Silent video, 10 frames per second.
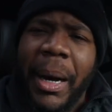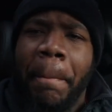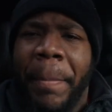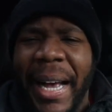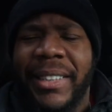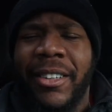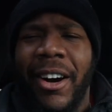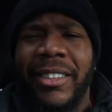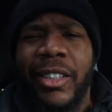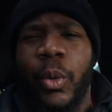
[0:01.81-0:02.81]
the best
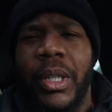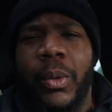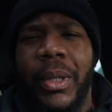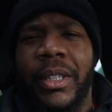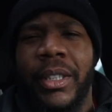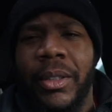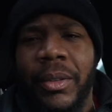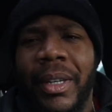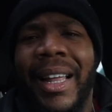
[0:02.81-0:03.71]
cars of 2022.